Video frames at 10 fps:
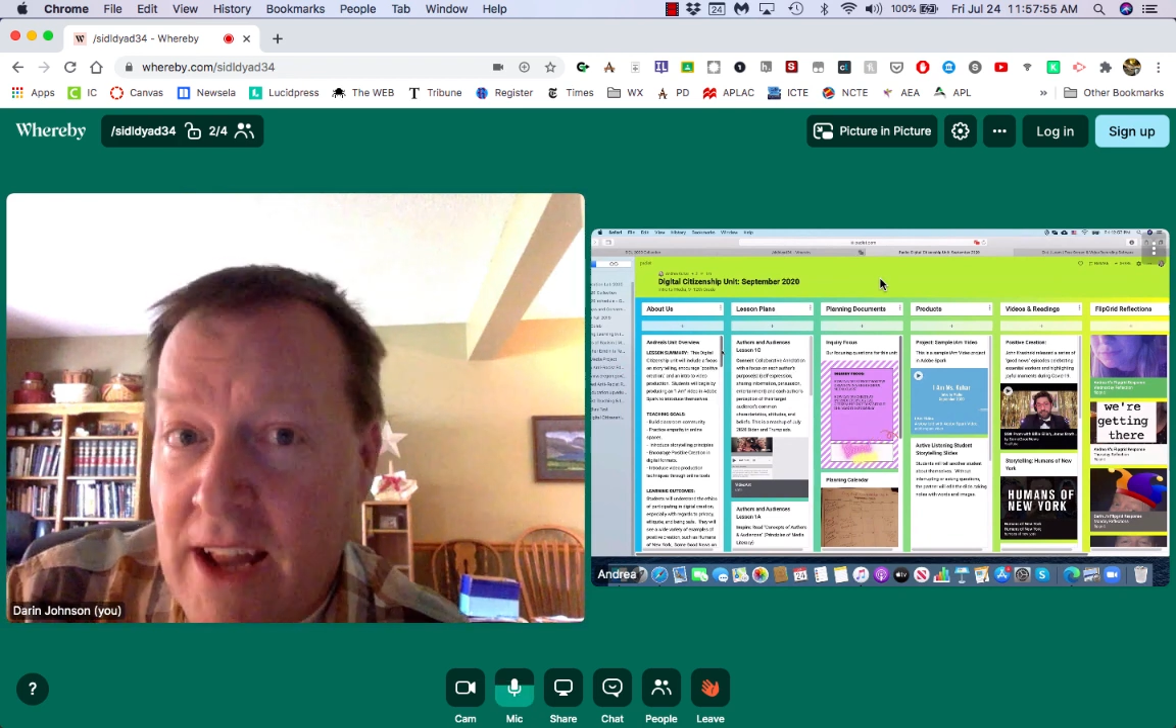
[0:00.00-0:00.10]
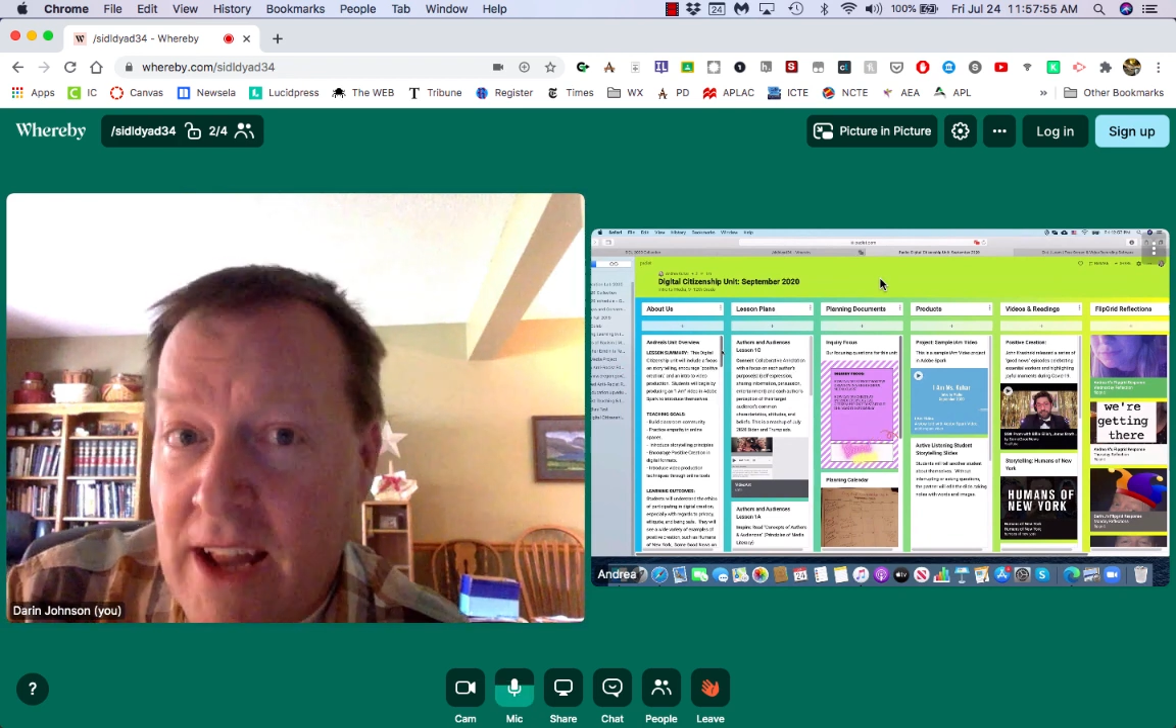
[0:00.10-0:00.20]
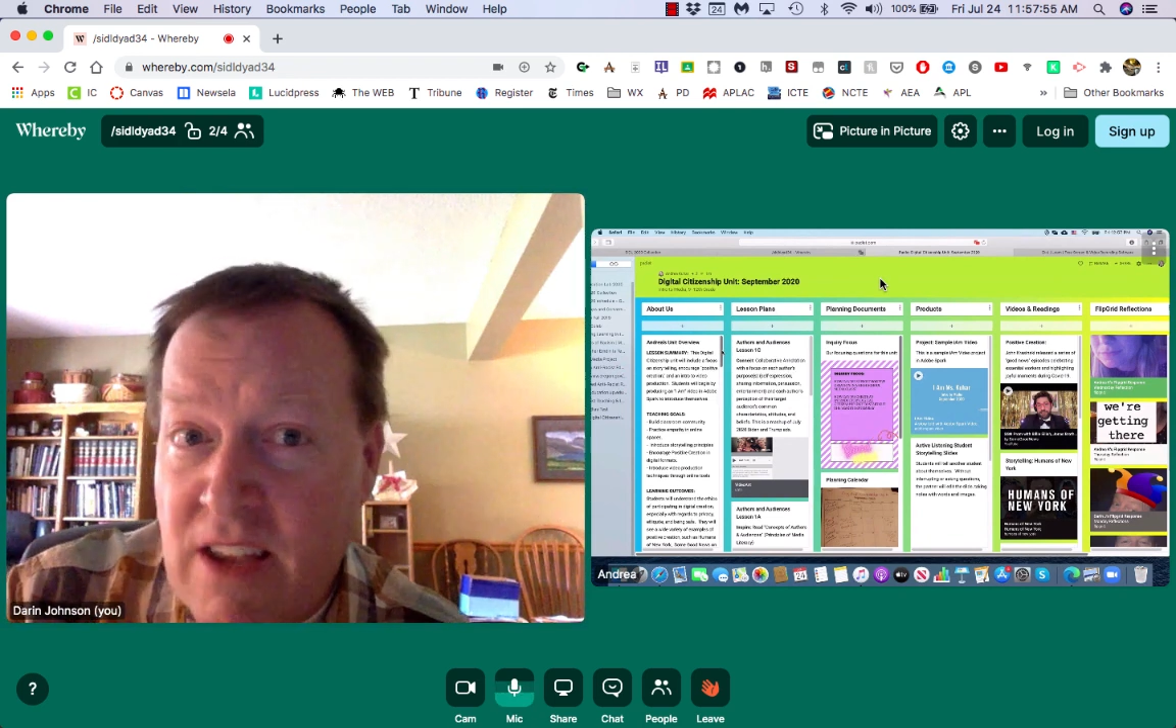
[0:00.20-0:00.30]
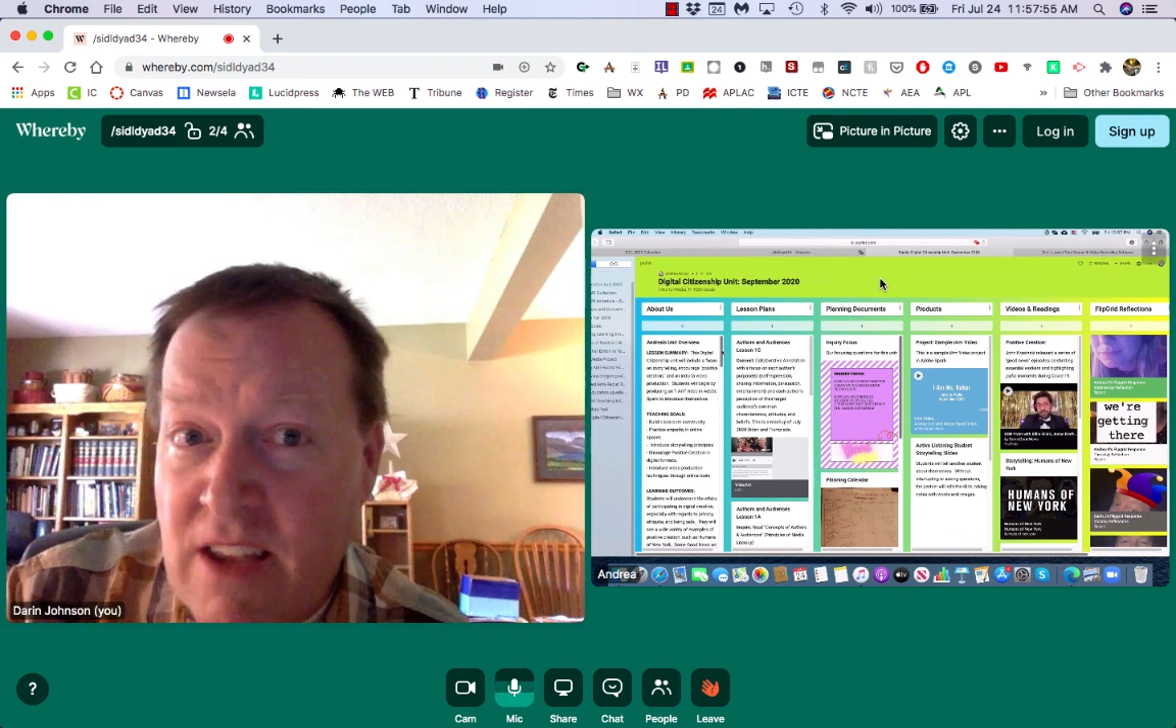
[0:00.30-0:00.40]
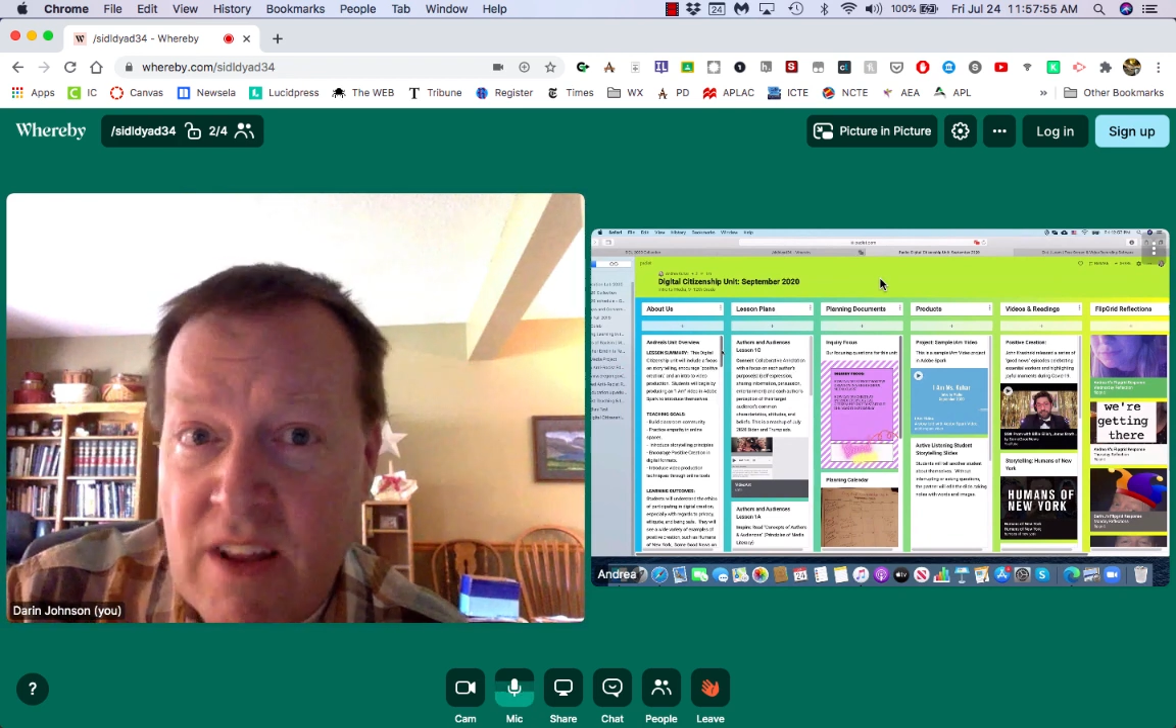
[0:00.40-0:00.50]

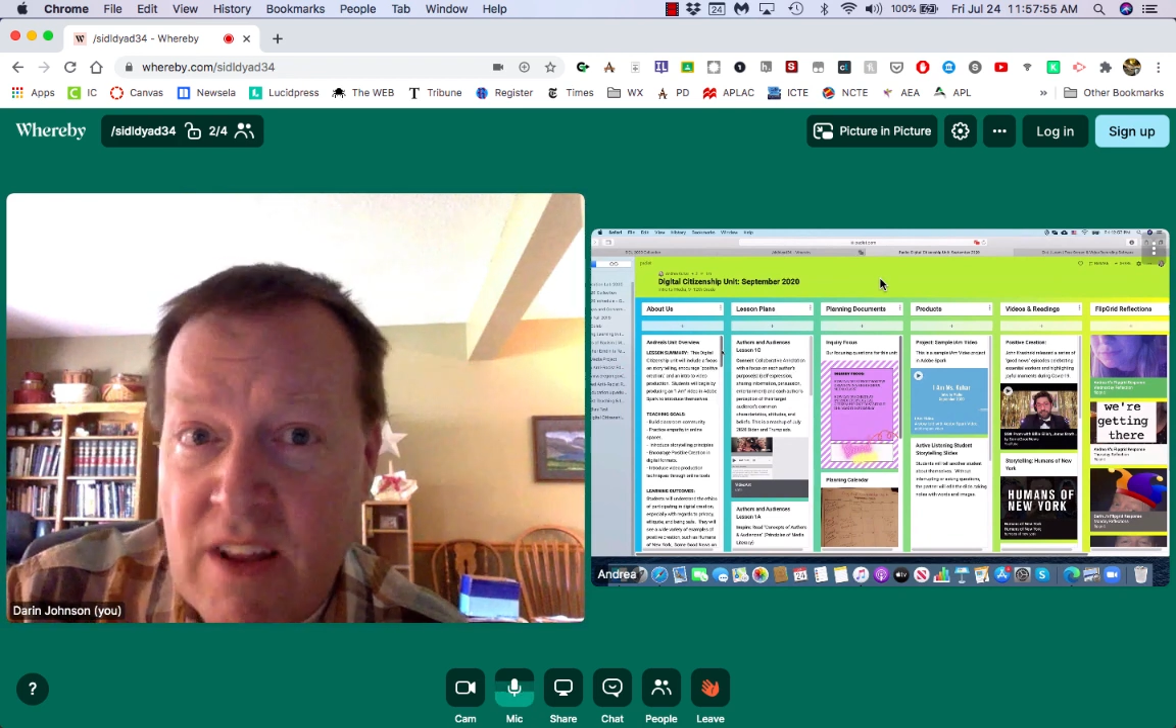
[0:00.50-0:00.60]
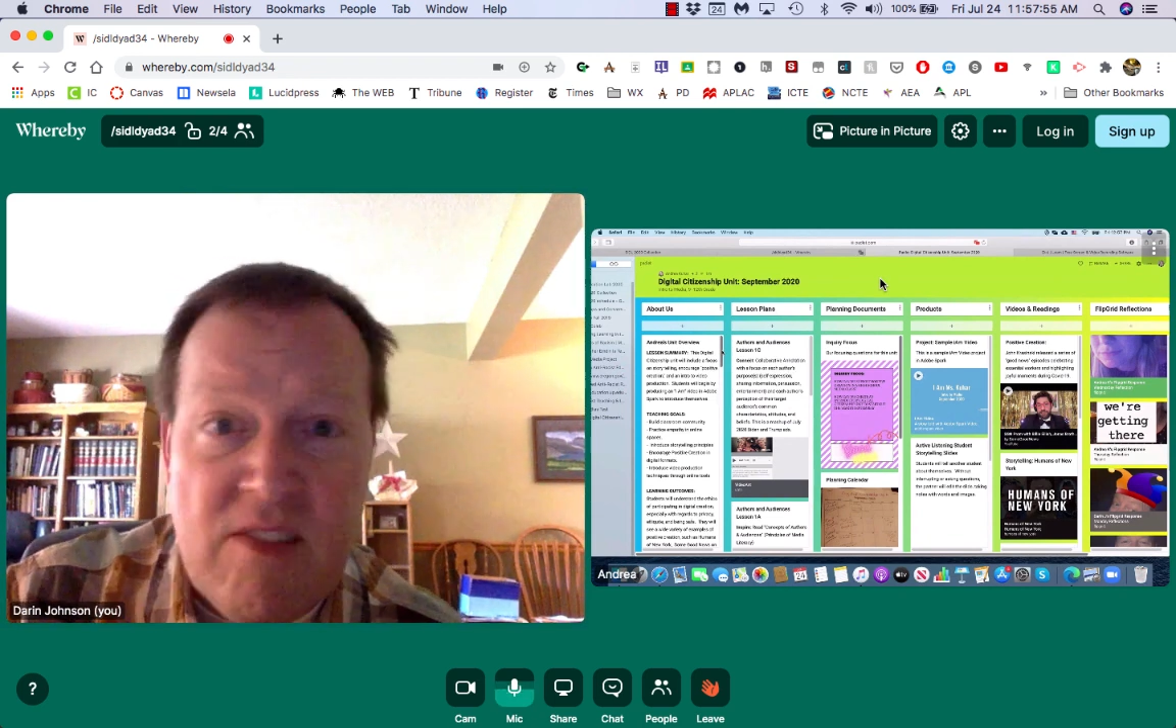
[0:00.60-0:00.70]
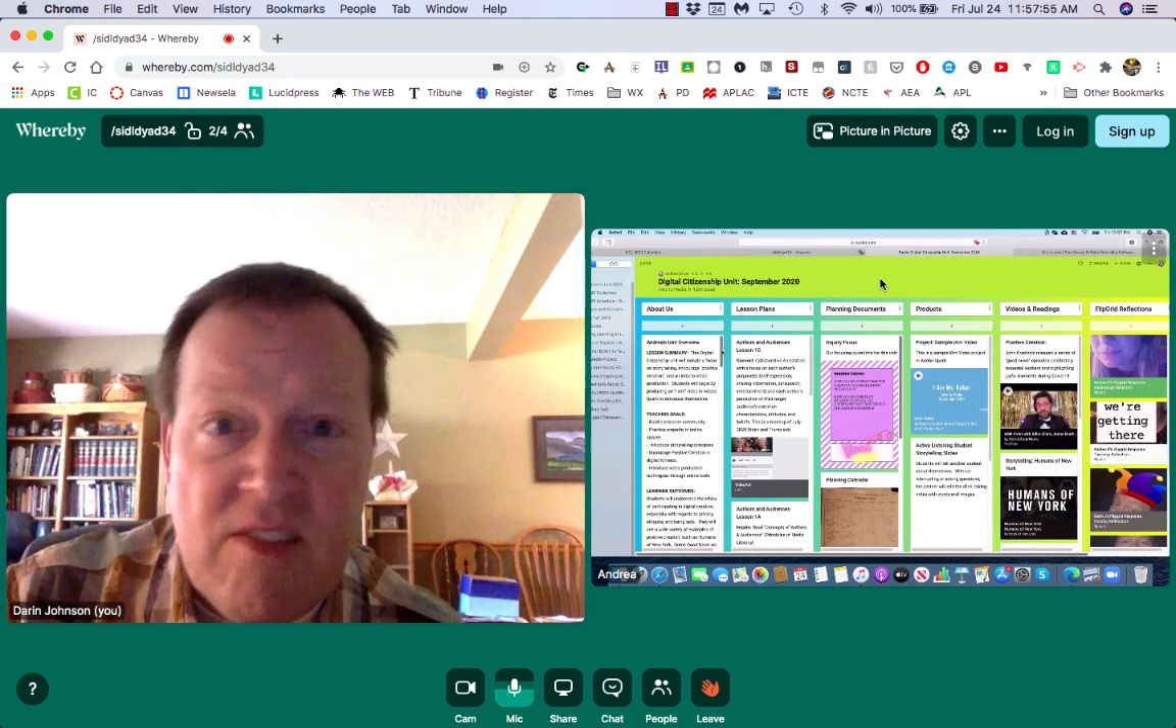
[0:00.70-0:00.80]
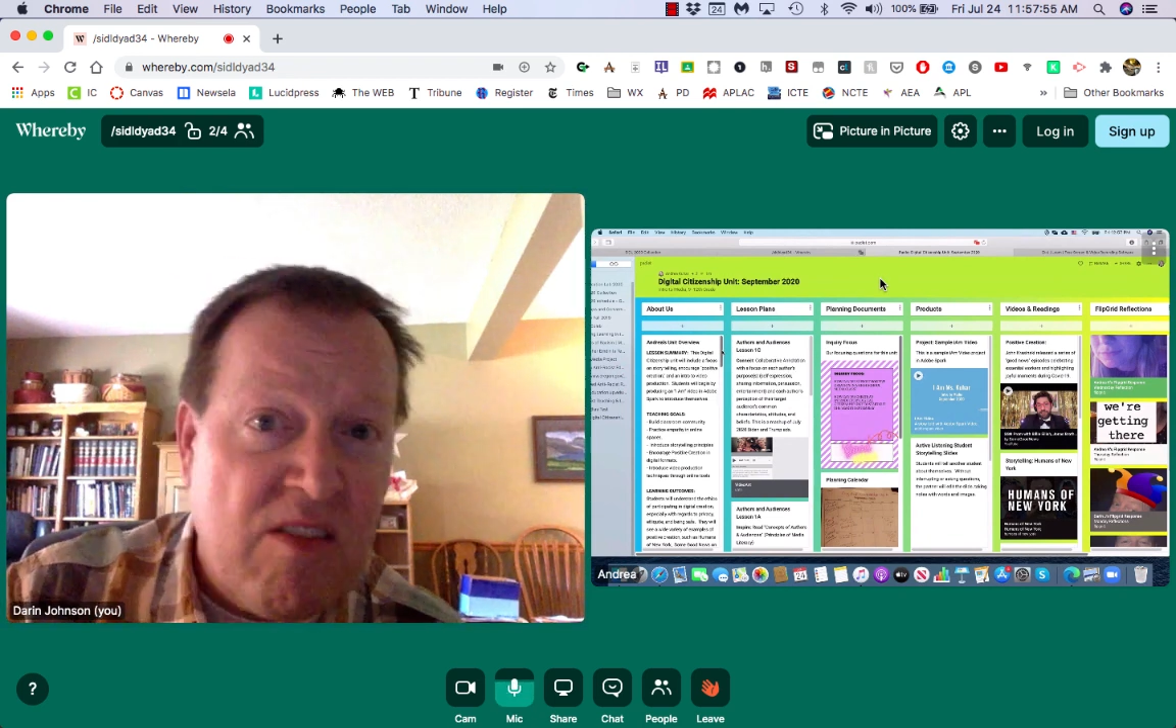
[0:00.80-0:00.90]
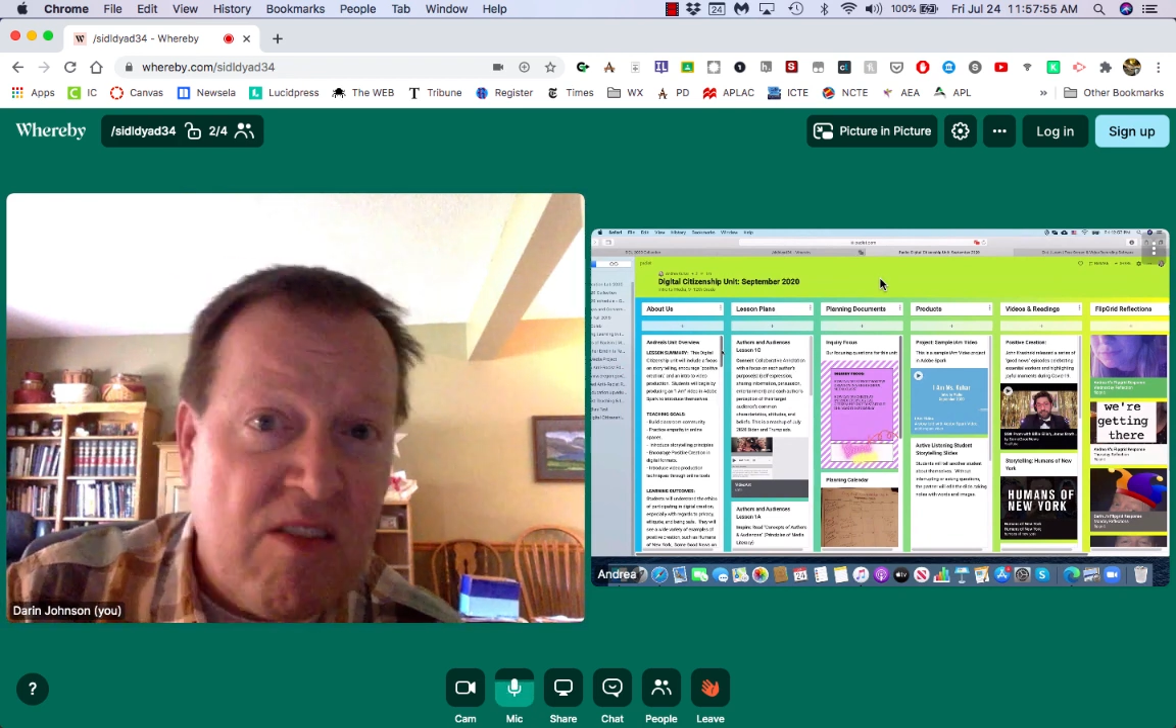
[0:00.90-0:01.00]
activities,